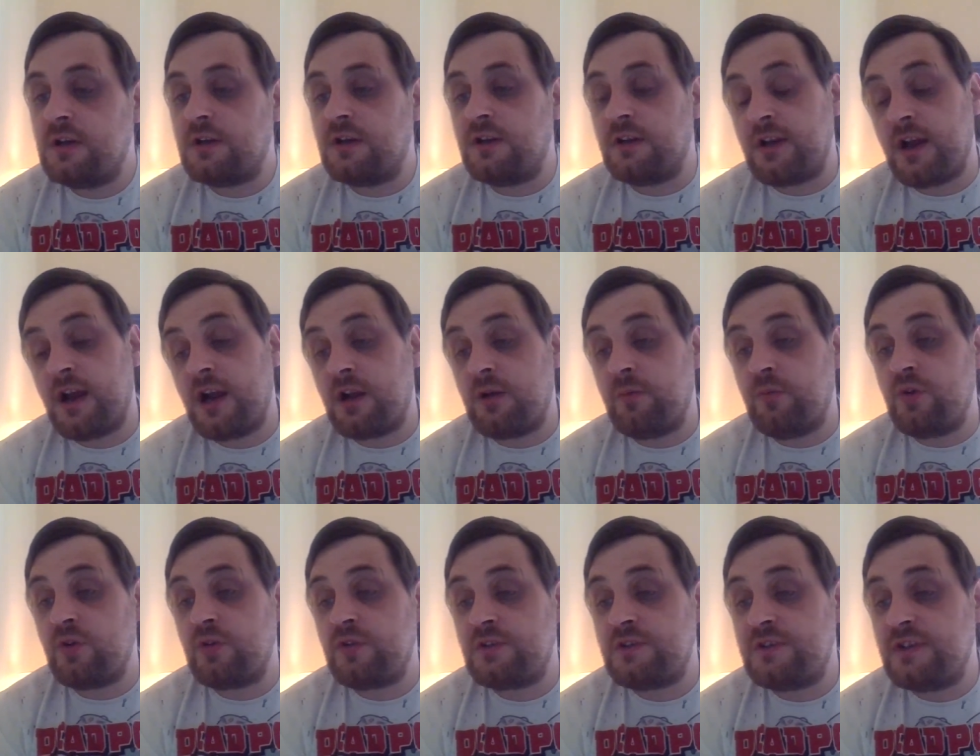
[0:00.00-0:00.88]
the Target
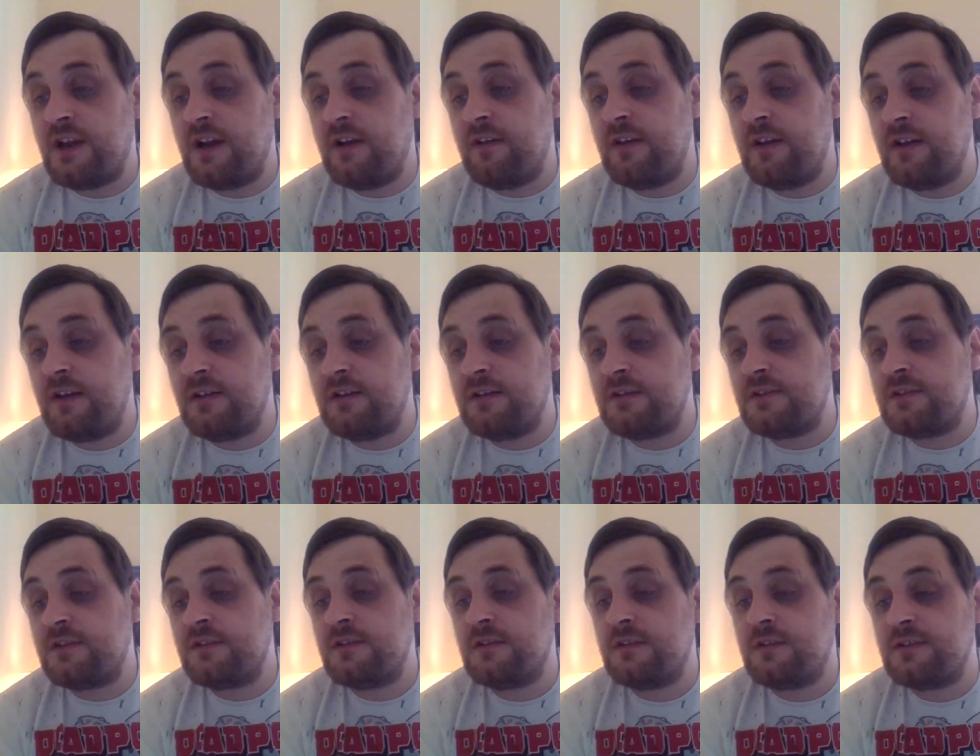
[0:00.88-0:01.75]
Book
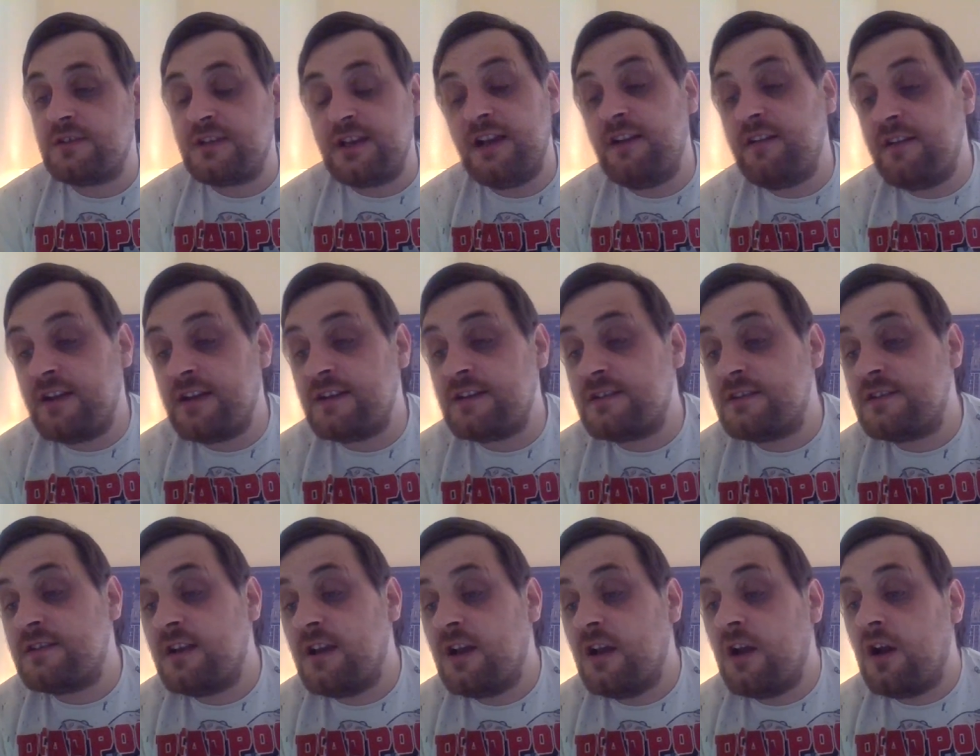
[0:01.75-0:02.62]
serials
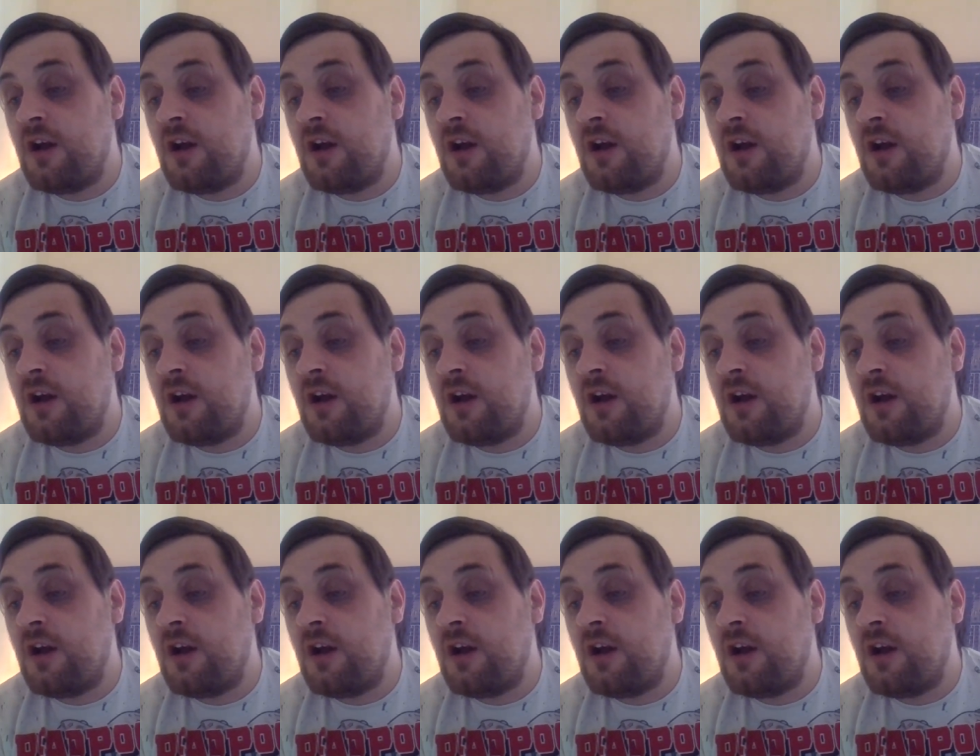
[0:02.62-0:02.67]
series